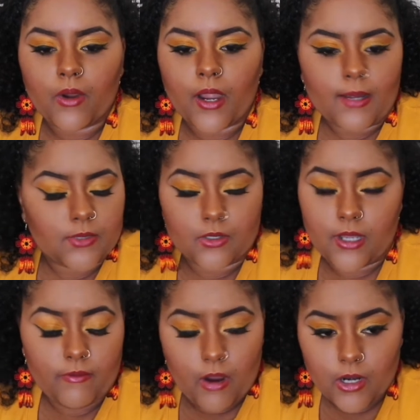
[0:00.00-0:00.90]
where I'm just
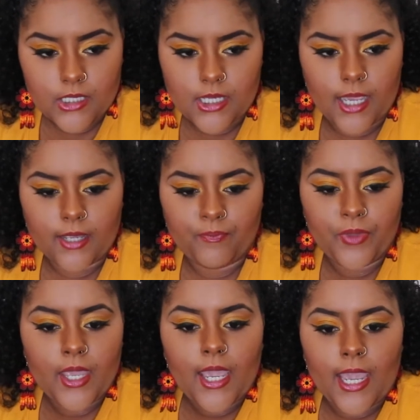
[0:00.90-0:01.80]
gonna have a heart attack.
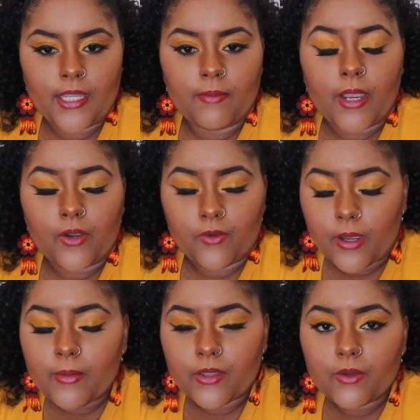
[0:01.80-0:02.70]
And then my
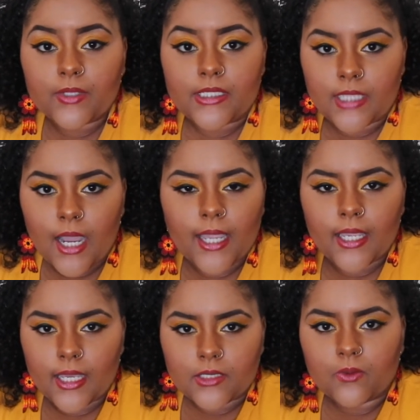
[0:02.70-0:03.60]
grandmother was
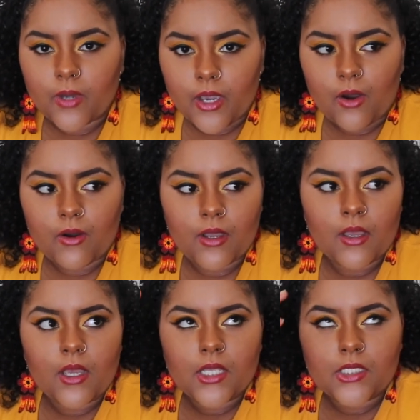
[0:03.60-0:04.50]
dying as well.
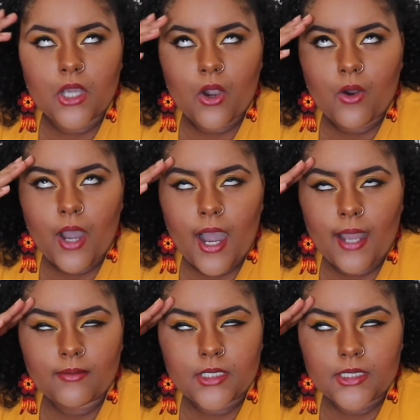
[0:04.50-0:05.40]
So
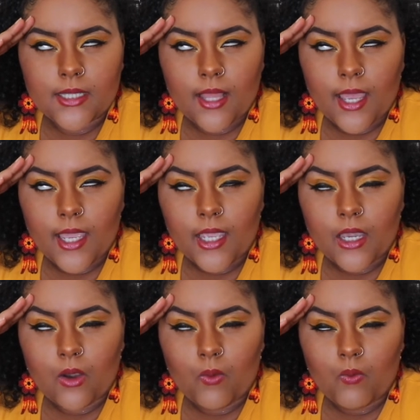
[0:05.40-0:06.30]
I'm just
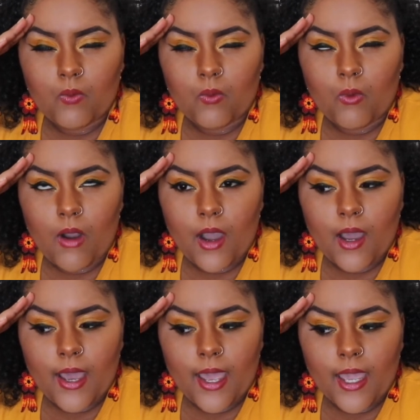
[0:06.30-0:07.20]
like,
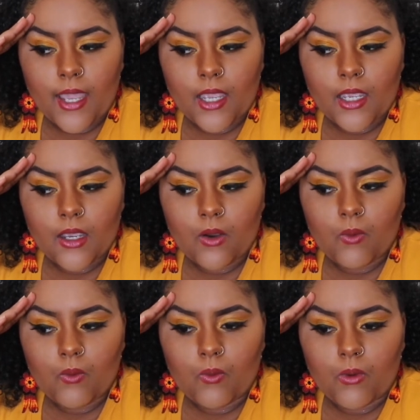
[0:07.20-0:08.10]
why
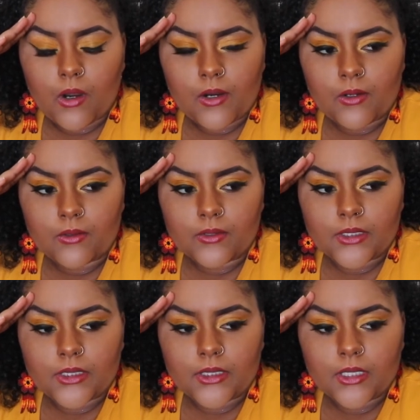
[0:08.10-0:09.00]

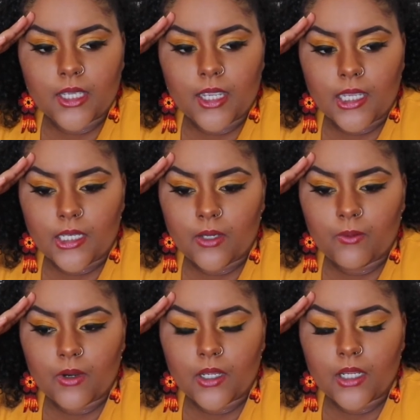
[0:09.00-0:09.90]
won't
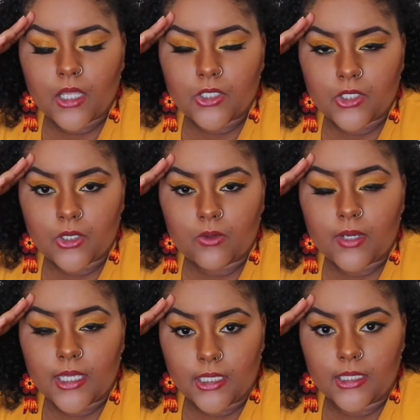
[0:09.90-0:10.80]
anyone
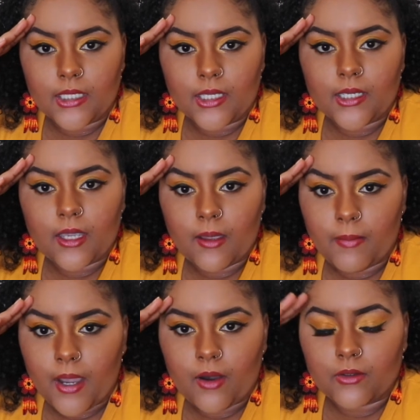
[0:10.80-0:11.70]
do anything
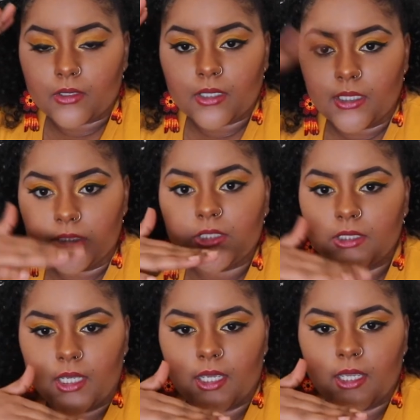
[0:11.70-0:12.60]
about this
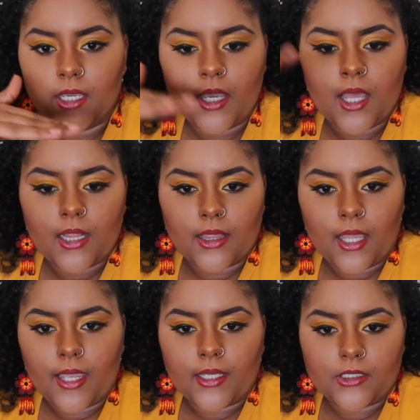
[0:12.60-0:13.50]
chick.
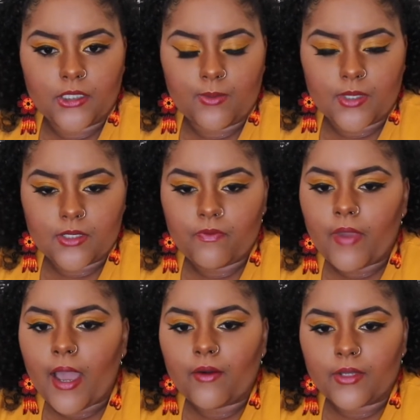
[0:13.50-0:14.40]
Like she was
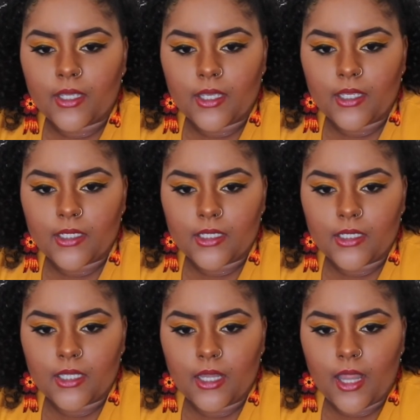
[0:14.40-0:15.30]
found,
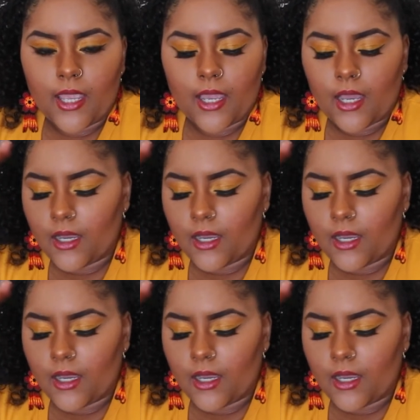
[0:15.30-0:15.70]
like